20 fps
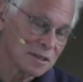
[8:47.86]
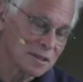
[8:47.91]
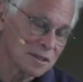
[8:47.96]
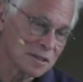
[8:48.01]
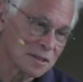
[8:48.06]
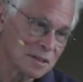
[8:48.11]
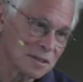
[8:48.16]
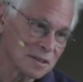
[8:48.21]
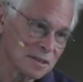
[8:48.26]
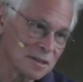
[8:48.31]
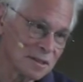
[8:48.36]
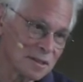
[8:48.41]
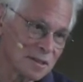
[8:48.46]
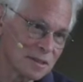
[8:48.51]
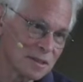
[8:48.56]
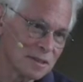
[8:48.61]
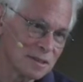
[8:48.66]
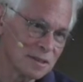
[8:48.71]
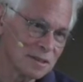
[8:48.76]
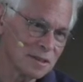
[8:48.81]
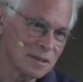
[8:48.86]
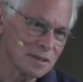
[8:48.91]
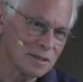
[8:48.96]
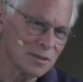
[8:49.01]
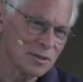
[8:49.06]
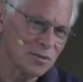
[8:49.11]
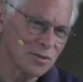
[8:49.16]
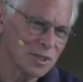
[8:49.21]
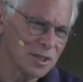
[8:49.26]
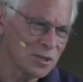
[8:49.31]
Are
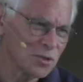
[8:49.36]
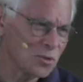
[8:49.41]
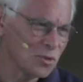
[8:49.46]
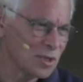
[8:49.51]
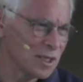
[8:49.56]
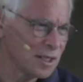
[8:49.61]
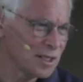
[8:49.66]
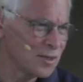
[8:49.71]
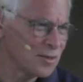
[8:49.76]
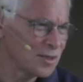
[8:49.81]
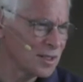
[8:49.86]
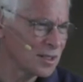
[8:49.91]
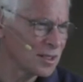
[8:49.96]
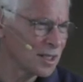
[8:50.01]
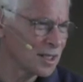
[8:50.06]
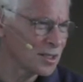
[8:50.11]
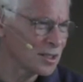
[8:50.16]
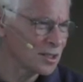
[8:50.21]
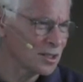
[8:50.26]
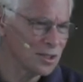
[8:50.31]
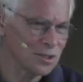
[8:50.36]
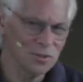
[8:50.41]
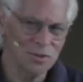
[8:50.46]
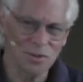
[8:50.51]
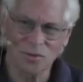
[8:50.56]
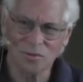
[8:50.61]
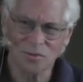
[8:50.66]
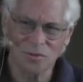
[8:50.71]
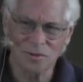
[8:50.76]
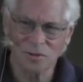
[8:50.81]
there anything not clear?
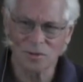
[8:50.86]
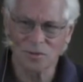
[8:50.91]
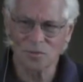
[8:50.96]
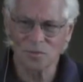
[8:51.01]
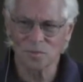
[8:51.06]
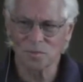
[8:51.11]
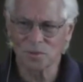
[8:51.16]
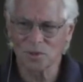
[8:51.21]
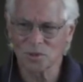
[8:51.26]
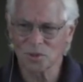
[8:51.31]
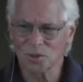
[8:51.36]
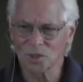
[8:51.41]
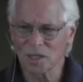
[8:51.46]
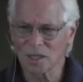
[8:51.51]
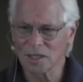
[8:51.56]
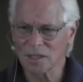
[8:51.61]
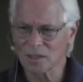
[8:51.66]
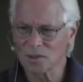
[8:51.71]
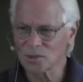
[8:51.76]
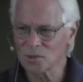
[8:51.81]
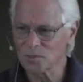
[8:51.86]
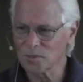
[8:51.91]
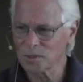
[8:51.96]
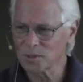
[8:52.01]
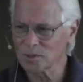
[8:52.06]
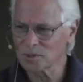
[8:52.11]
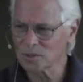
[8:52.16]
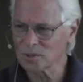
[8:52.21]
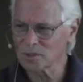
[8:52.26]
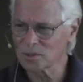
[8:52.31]
Don't be shy,
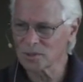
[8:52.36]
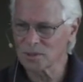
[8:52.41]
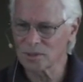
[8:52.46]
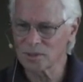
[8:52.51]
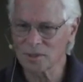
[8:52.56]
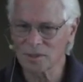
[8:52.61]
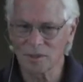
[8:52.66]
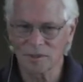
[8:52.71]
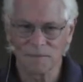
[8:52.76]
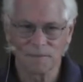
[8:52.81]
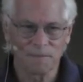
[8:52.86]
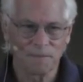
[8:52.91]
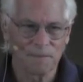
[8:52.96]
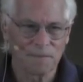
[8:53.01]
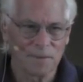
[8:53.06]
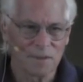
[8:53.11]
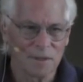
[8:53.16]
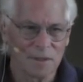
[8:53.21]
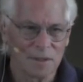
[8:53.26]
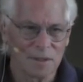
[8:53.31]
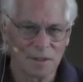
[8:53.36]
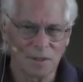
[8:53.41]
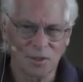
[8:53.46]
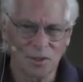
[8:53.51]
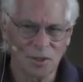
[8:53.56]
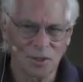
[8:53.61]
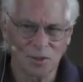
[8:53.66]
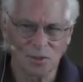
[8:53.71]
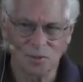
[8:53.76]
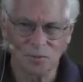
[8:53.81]
especially
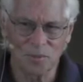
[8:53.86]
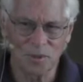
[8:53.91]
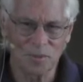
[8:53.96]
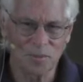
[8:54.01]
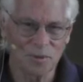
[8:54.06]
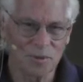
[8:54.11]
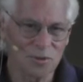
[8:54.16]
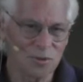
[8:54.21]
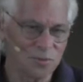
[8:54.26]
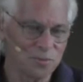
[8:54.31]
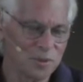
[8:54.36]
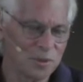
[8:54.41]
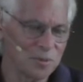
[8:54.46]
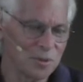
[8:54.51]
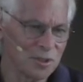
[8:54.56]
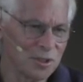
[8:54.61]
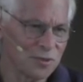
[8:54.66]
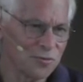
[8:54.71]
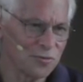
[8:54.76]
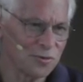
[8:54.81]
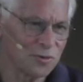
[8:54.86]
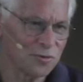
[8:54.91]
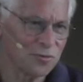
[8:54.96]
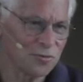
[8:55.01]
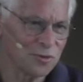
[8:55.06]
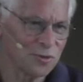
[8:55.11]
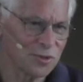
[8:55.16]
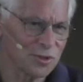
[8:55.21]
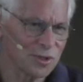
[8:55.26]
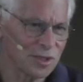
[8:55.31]
younger people or people here for the
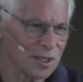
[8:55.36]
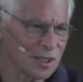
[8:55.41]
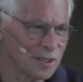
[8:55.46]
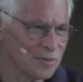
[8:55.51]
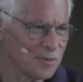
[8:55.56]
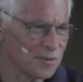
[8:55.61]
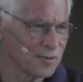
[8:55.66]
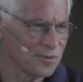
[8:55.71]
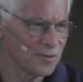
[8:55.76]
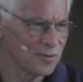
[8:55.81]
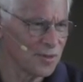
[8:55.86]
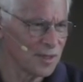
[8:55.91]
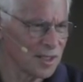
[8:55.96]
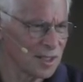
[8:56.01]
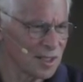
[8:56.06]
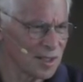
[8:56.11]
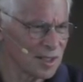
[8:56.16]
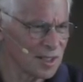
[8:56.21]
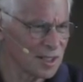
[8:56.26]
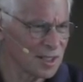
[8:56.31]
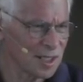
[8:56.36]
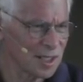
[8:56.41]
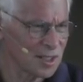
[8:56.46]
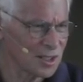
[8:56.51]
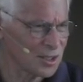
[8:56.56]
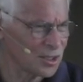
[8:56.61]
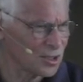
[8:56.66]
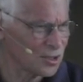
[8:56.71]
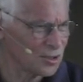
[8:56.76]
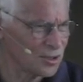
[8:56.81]
first time. Is there anything not
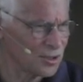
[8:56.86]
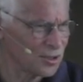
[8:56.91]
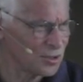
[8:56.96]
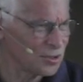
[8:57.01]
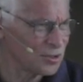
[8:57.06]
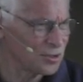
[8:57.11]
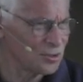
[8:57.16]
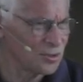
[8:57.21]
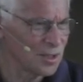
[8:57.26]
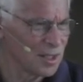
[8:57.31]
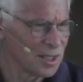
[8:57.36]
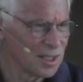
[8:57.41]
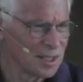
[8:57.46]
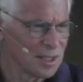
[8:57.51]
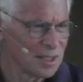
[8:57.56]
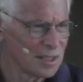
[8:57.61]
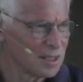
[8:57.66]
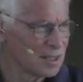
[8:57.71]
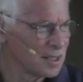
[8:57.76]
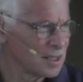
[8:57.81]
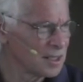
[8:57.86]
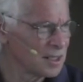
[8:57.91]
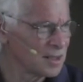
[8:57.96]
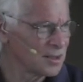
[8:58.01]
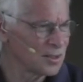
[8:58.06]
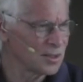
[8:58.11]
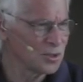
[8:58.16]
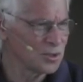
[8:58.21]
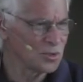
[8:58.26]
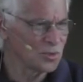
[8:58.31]
clear to you?
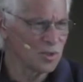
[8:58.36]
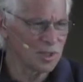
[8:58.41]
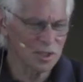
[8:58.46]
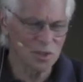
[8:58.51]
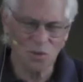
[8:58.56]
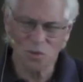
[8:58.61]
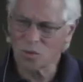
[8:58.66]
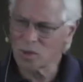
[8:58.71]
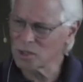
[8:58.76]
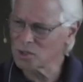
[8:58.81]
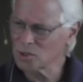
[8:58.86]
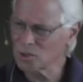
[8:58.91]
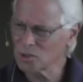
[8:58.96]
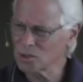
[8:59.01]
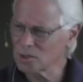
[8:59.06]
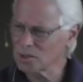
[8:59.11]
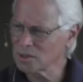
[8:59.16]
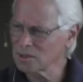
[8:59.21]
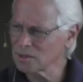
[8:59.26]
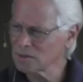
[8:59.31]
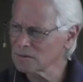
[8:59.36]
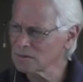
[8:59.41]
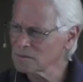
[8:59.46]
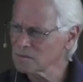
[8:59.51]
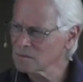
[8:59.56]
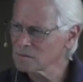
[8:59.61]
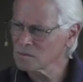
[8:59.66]
Anything you want to question?